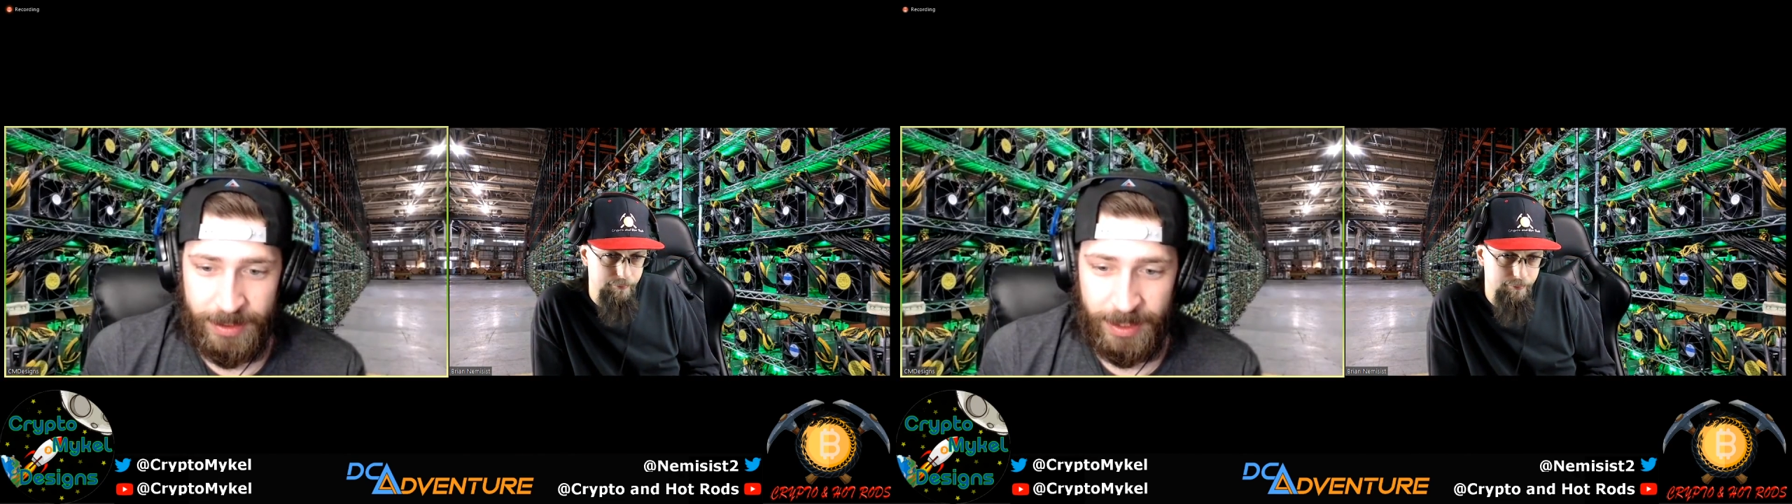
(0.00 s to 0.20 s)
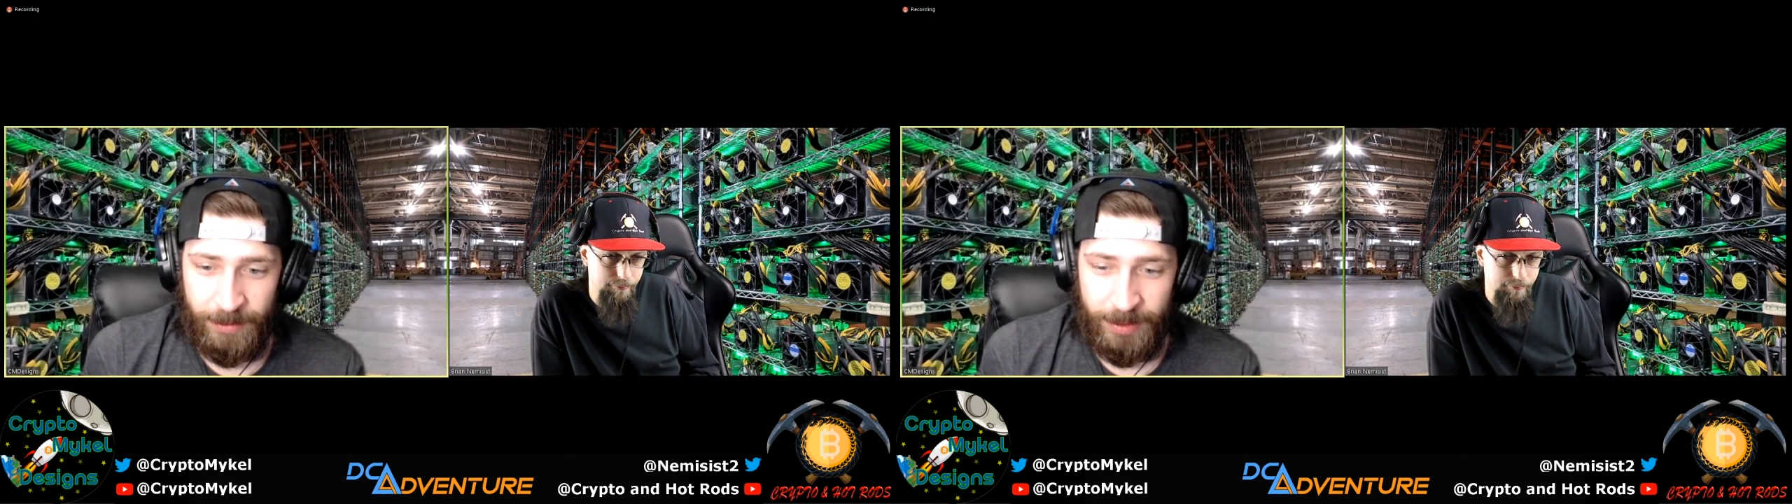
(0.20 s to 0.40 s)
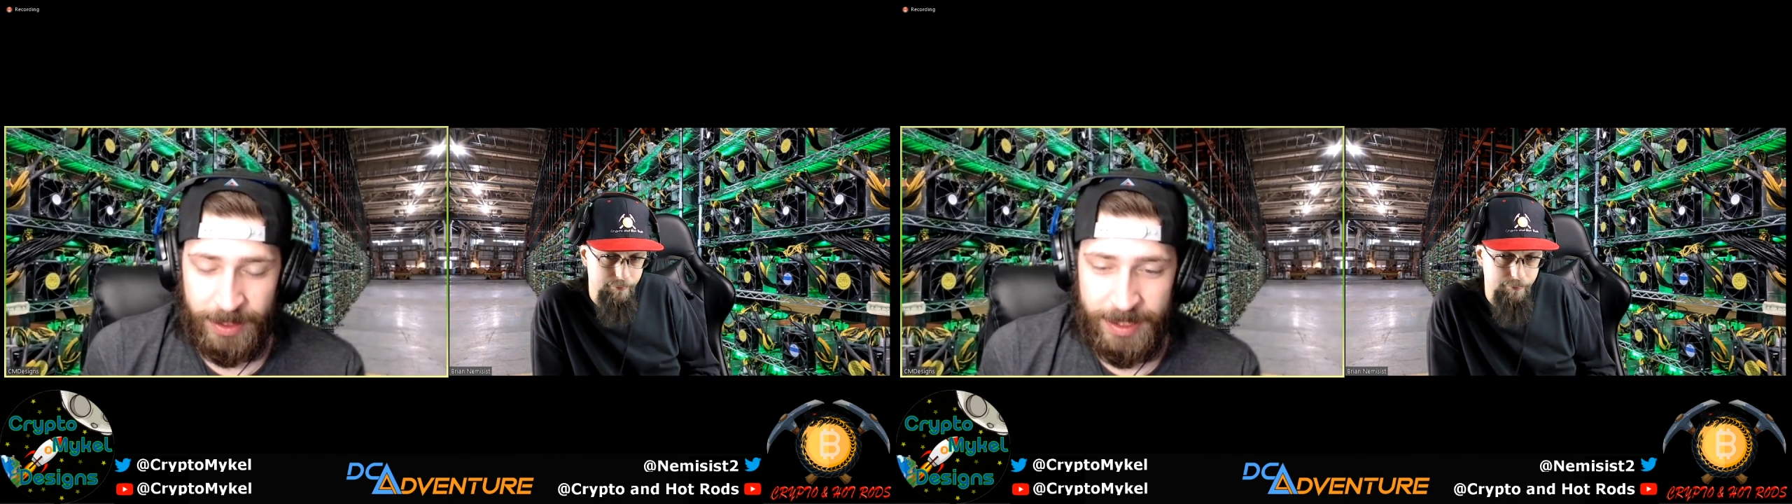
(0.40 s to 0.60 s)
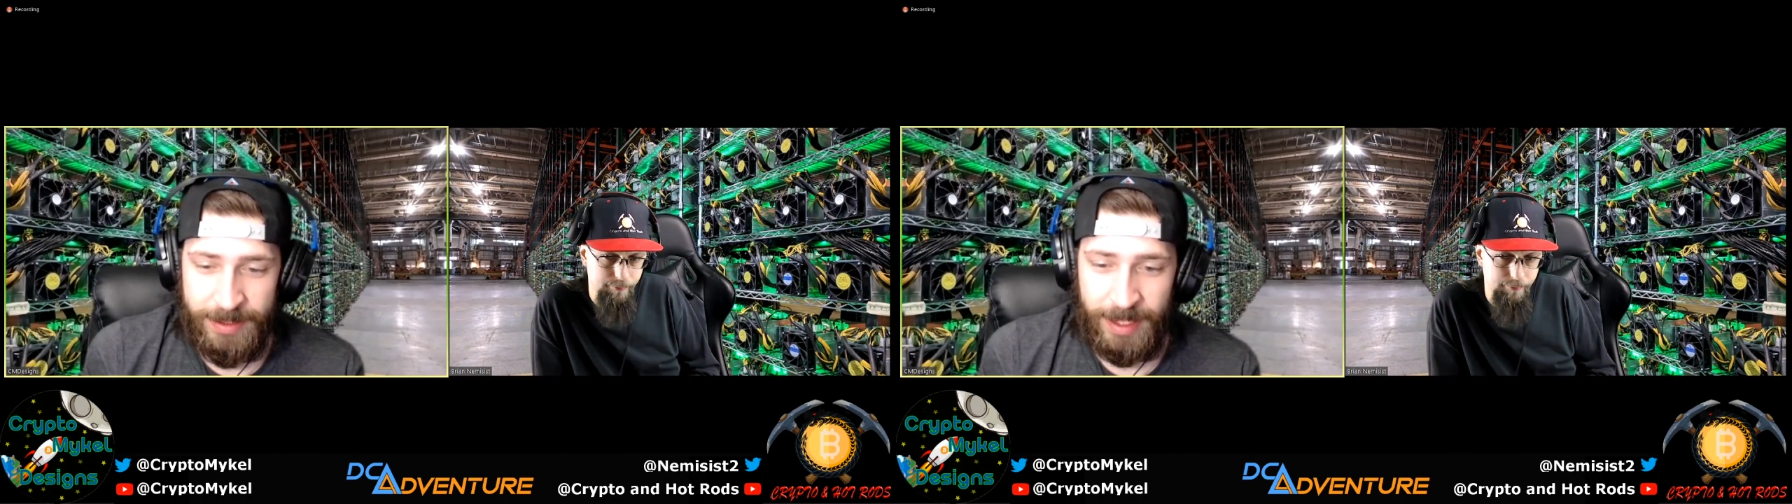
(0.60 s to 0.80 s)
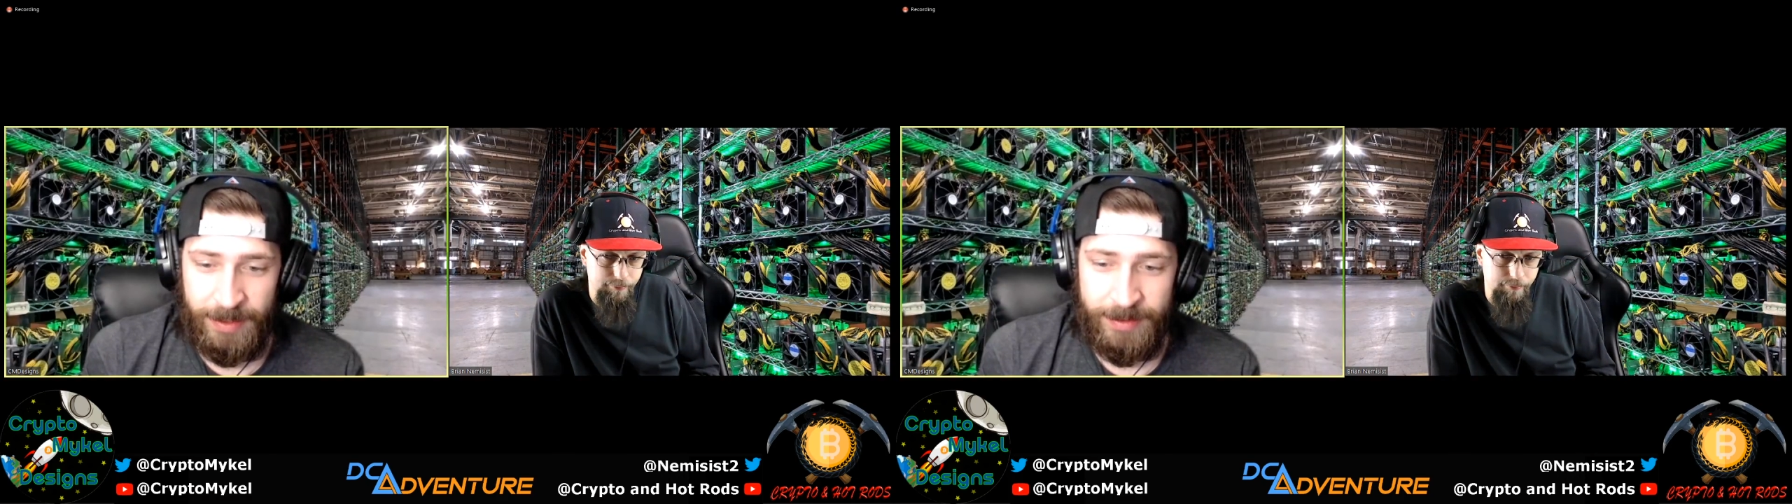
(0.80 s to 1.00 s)
like
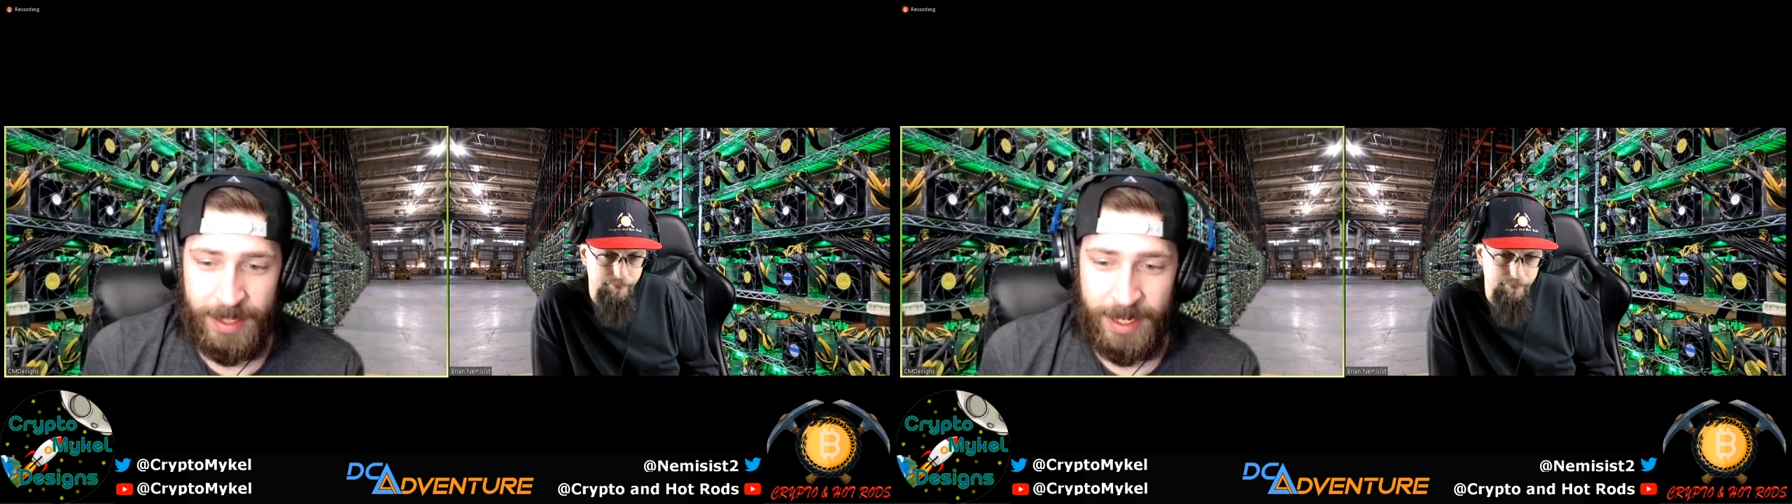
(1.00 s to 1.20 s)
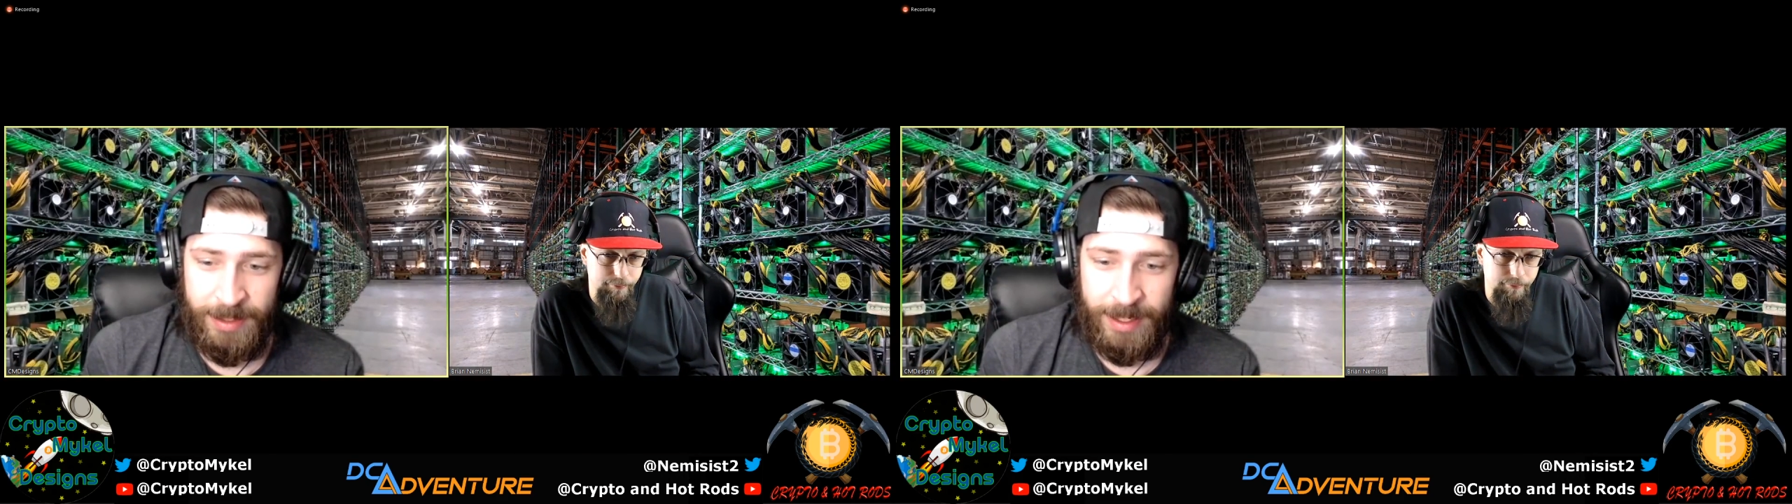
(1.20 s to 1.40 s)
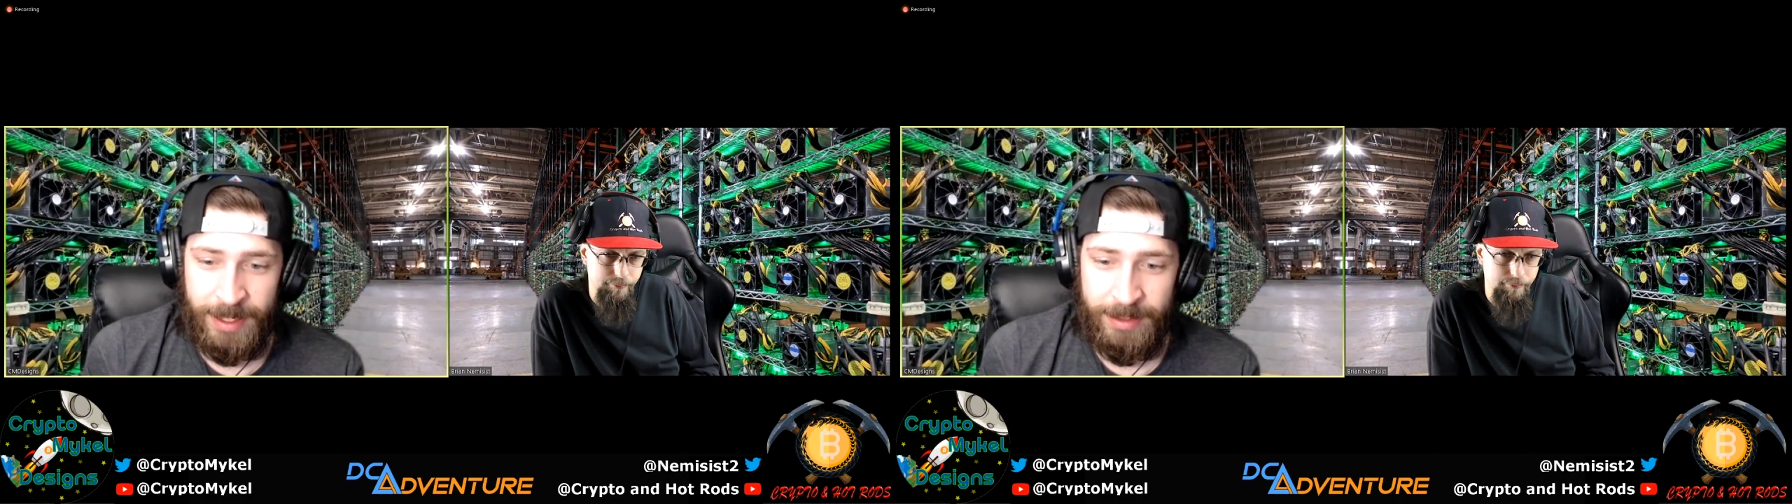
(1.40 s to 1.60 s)
released outside that,